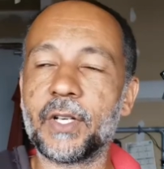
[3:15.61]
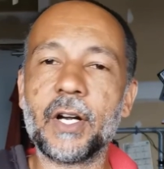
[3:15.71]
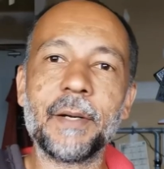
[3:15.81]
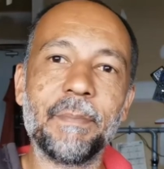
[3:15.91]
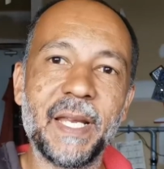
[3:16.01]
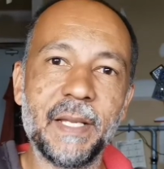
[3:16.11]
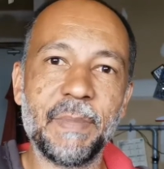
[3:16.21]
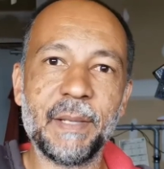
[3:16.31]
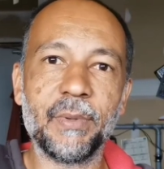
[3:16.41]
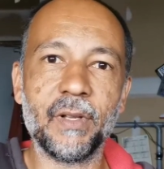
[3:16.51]
There aren't
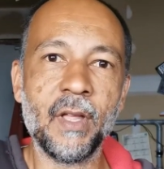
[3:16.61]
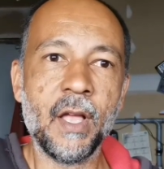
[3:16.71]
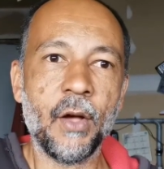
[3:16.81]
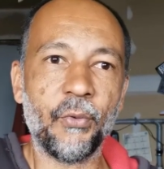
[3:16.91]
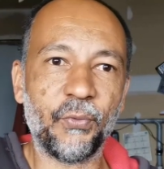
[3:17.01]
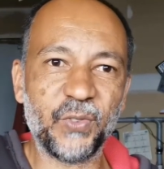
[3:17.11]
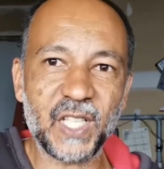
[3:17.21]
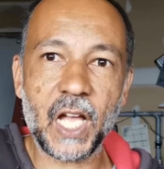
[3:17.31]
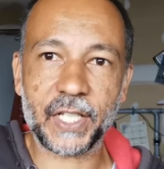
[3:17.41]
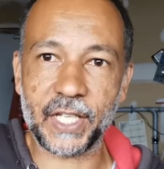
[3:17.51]
many people
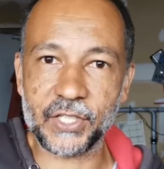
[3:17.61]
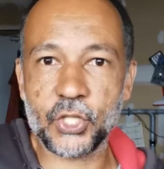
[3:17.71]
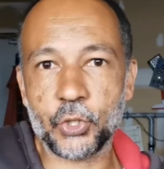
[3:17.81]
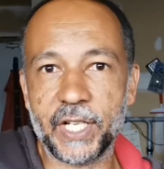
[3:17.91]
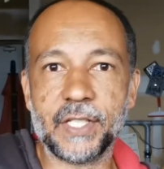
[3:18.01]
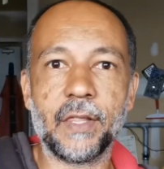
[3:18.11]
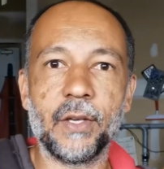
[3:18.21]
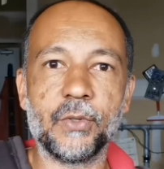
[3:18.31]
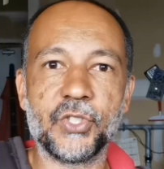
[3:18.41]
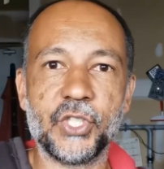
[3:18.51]
flocking straight to
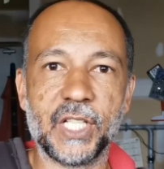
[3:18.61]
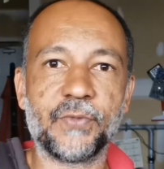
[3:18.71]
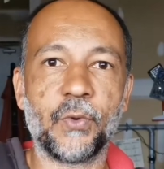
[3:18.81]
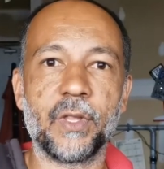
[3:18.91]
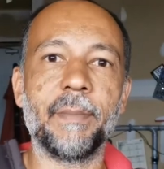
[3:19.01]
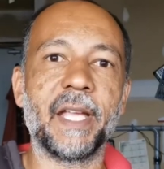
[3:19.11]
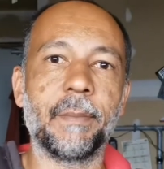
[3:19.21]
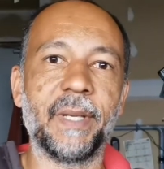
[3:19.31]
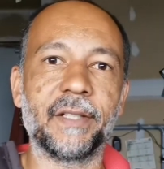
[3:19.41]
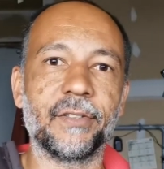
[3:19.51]
those just for the
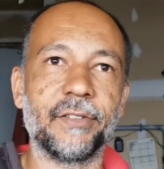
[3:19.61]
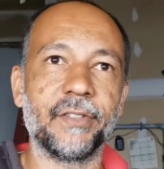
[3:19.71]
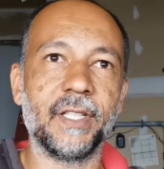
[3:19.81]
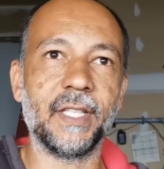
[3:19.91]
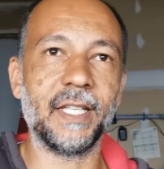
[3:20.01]
megapixels.